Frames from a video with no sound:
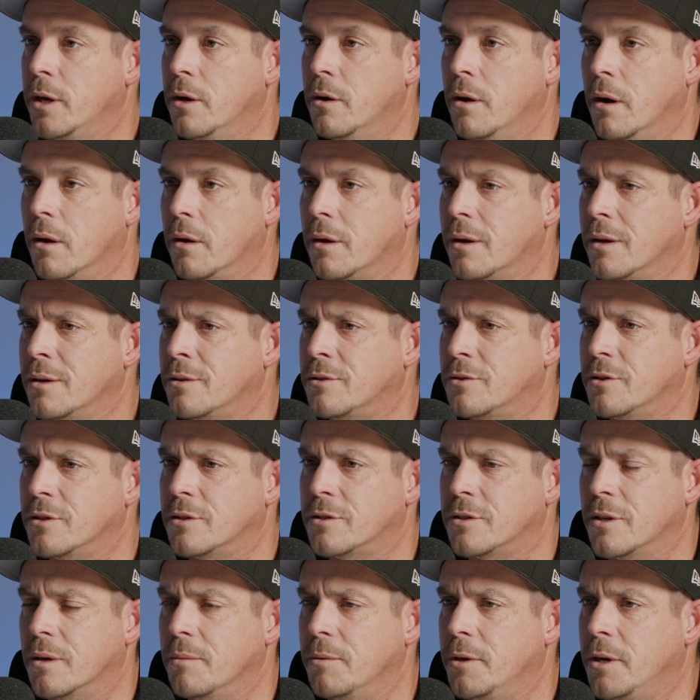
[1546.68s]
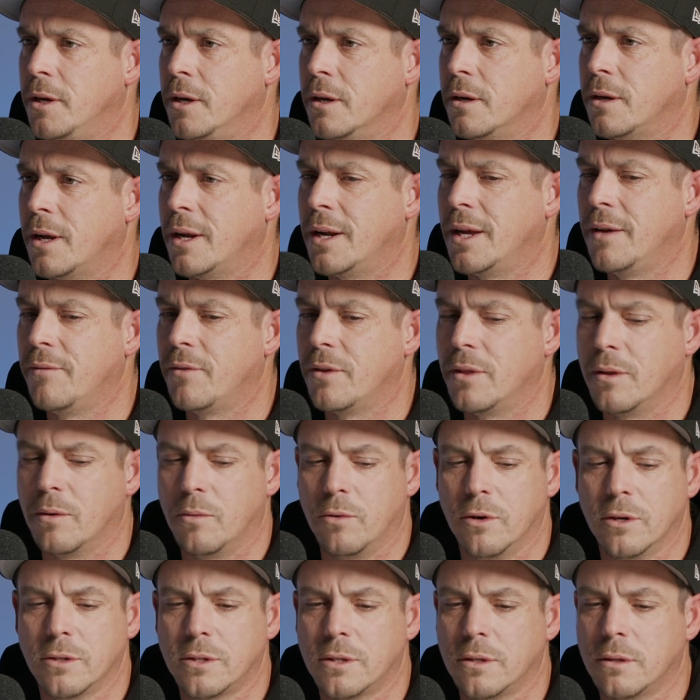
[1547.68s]
not. It's just some idiot. And even the
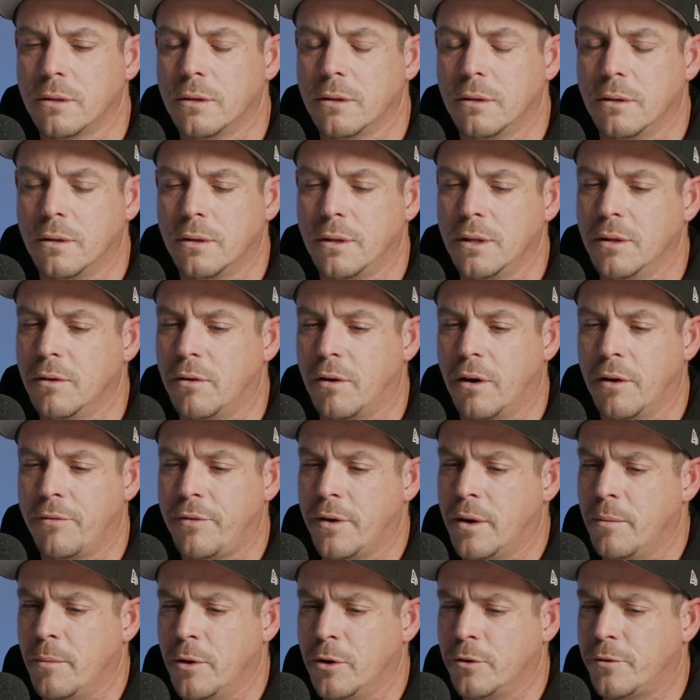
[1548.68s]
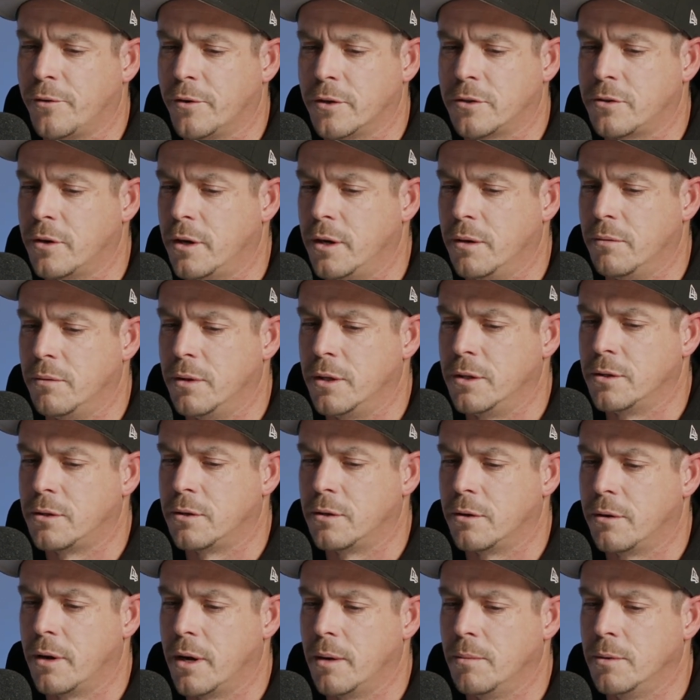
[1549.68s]
worst, the thing that I found most frustrating with
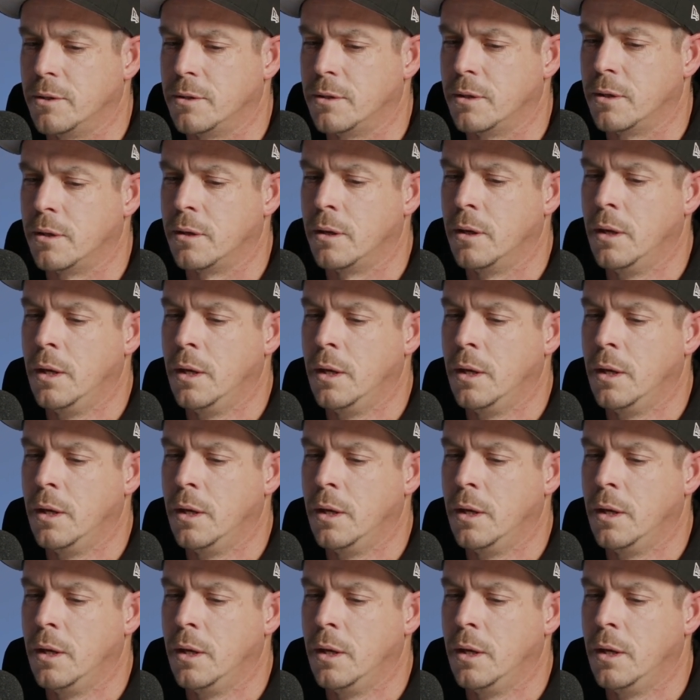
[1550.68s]
Instagram is that